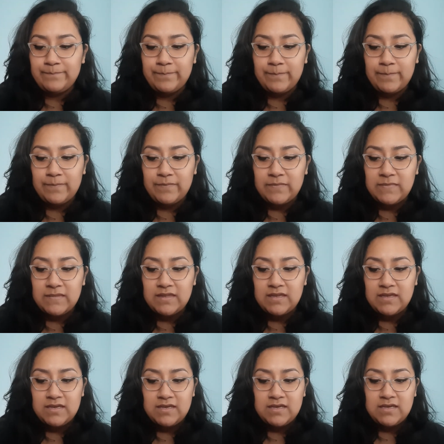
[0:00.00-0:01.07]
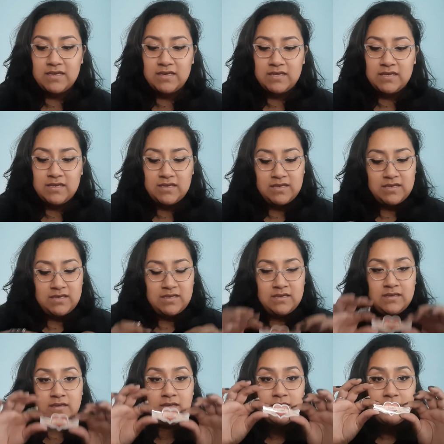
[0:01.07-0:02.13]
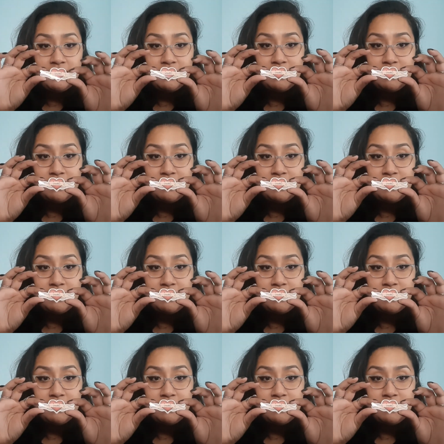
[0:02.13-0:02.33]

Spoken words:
(no one is talking)